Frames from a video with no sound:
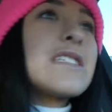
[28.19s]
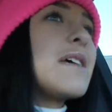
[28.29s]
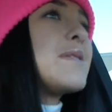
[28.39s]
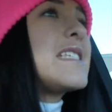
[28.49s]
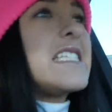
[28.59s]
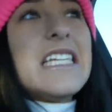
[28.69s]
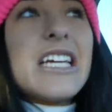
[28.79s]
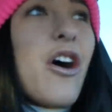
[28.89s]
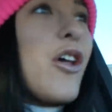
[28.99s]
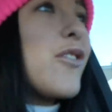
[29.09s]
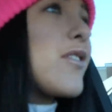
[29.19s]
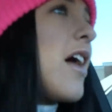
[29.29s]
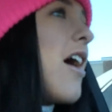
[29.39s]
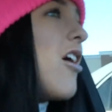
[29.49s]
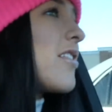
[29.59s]
that I've been seeing all over
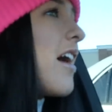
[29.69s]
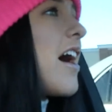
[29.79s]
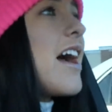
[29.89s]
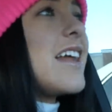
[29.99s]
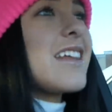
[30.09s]
online,